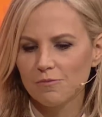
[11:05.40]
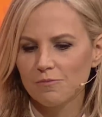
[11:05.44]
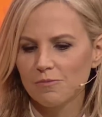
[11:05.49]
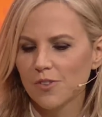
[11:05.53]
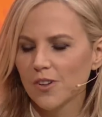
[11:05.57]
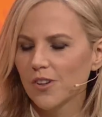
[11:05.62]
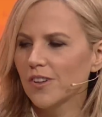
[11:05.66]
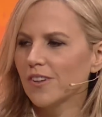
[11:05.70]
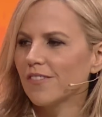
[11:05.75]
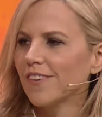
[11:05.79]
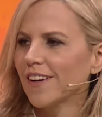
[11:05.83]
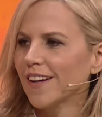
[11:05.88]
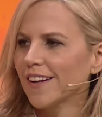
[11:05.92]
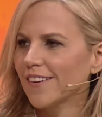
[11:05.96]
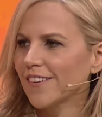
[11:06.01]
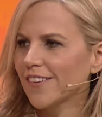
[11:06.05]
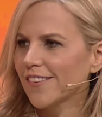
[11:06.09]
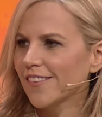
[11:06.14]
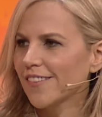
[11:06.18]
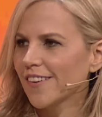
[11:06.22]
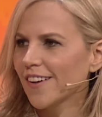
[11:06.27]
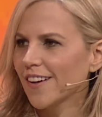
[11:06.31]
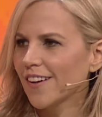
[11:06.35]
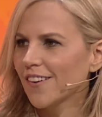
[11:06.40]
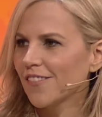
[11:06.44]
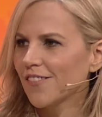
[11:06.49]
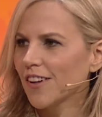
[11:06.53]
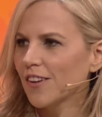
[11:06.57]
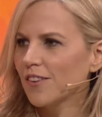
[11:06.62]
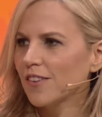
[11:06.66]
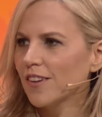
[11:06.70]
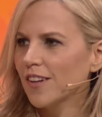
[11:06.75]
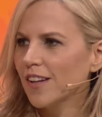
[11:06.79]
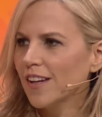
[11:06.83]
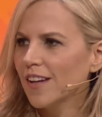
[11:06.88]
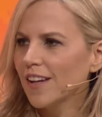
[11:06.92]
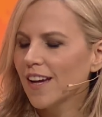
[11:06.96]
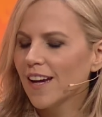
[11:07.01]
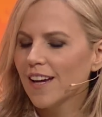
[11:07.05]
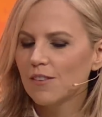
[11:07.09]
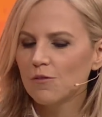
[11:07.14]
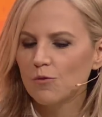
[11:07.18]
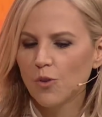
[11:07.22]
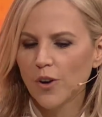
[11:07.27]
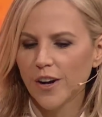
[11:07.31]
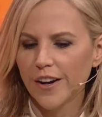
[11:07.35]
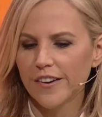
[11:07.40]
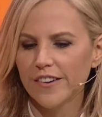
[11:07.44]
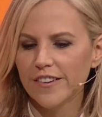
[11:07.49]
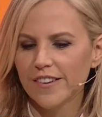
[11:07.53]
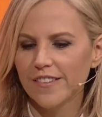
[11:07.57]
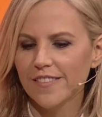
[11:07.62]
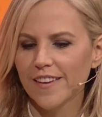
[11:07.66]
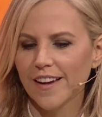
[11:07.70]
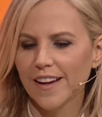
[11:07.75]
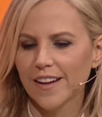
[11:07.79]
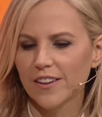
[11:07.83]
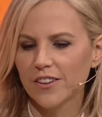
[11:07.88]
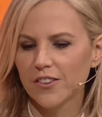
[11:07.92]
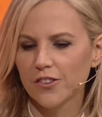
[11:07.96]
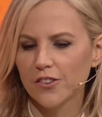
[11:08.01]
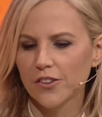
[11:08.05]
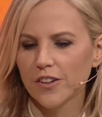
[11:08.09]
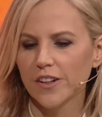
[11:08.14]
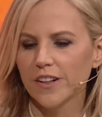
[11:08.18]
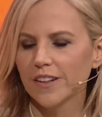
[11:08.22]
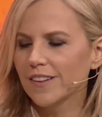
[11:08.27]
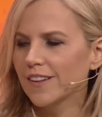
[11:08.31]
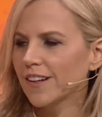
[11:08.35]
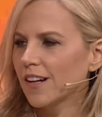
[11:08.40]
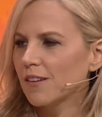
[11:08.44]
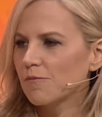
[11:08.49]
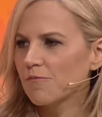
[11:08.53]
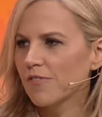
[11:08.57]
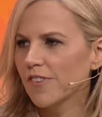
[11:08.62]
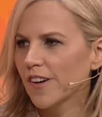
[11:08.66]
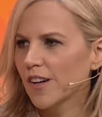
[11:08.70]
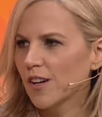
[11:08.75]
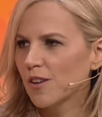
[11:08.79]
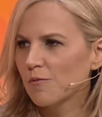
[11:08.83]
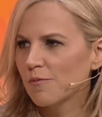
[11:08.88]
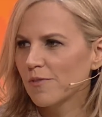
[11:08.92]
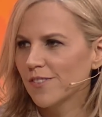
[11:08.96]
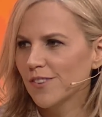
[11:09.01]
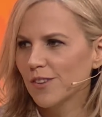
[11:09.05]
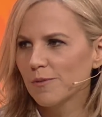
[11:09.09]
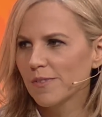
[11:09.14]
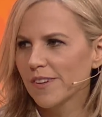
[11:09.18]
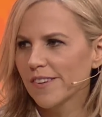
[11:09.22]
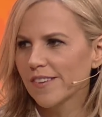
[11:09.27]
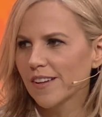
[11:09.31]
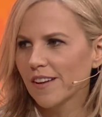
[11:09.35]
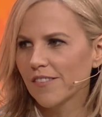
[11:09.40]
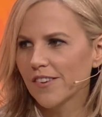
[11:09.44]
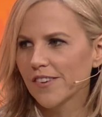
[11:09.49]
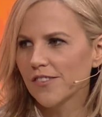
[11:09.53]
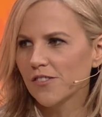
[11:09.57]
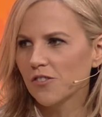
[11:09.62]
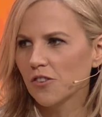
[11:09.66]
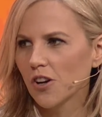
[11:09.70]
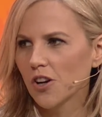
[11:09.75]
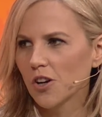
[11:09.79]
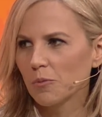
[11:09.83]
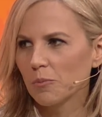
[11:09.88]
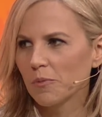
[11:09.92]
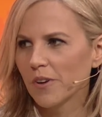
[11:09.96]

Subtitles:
motivate yourself, and where did that grit come from? You must have a strong